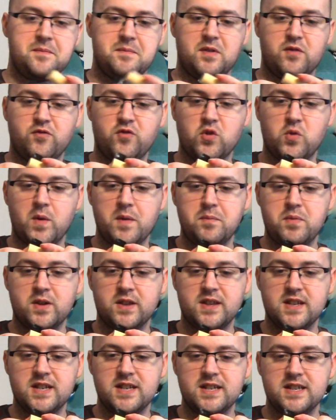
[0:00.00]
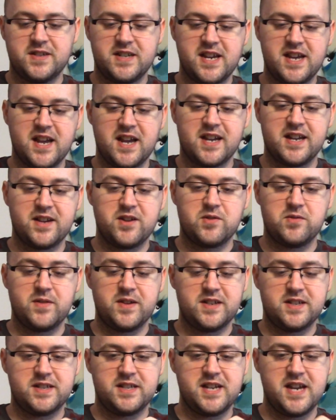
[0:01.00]
Before we put these in, I
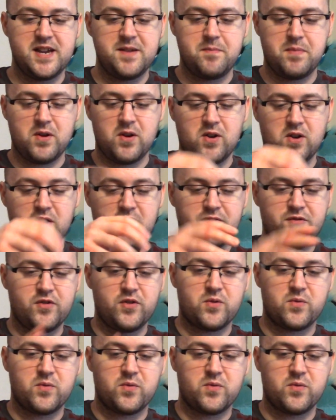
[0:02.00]
always tape off the